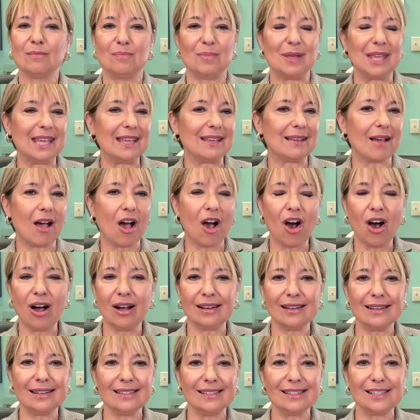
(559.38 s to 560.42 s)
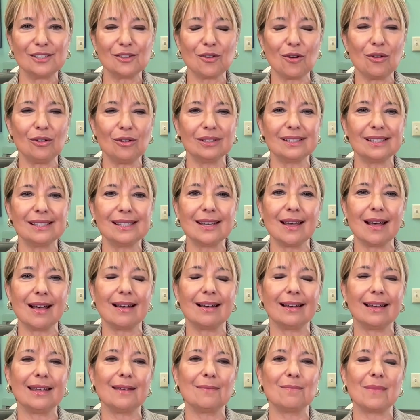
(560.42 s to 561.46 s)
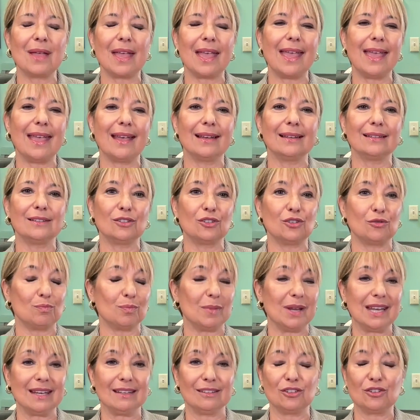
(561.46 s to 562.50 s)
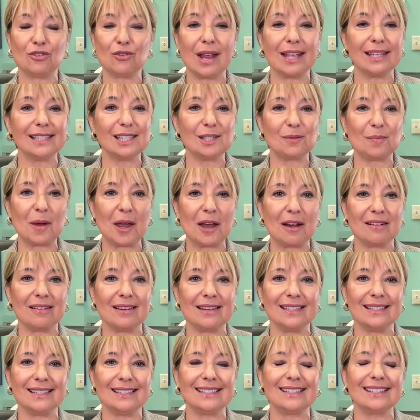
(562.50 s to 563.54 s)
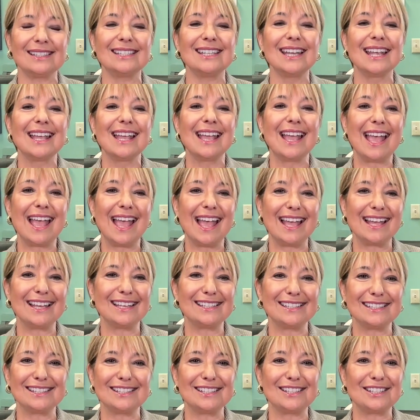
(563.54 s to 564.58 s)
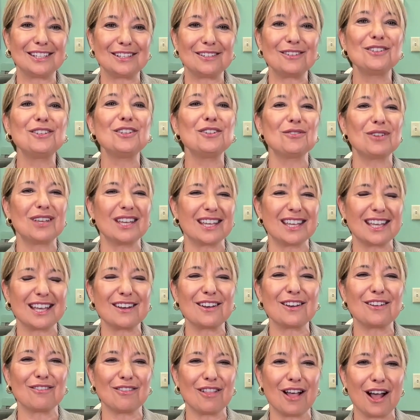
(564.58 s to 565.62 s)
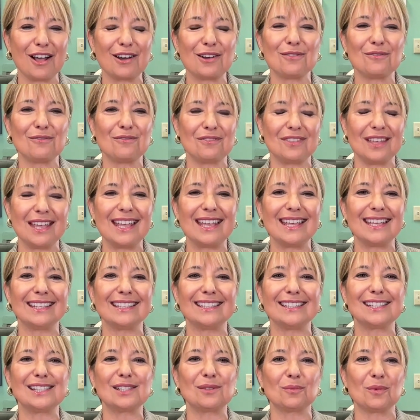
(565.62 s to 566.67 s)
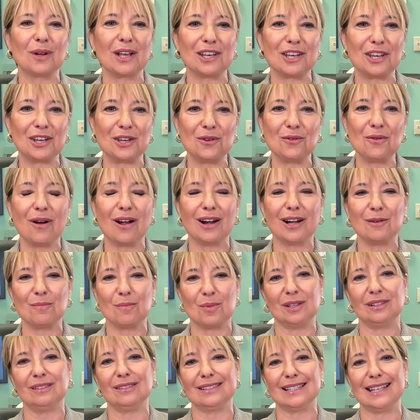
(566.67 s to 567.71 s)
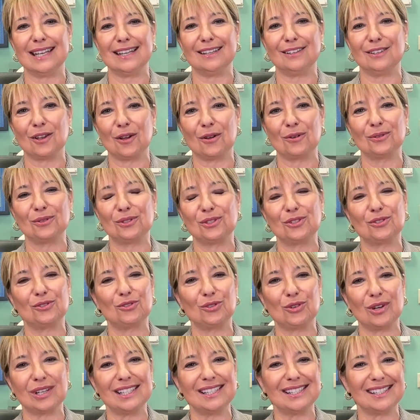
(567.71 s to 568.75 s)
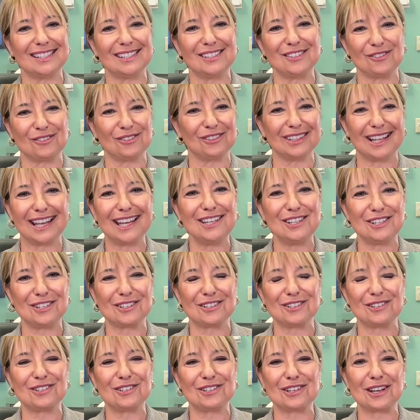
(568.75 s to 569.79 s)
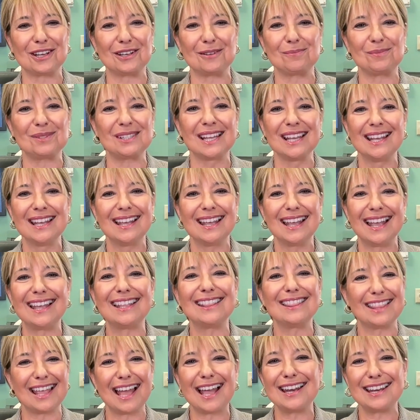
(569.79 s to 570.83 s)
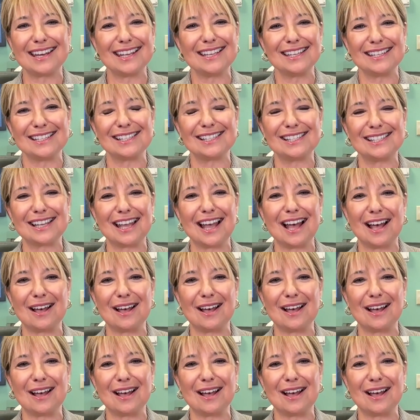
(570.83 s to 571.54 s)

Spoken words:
being honest all the time and being transparent. And you can get a lot of things when you are building those trusted relationships. And that is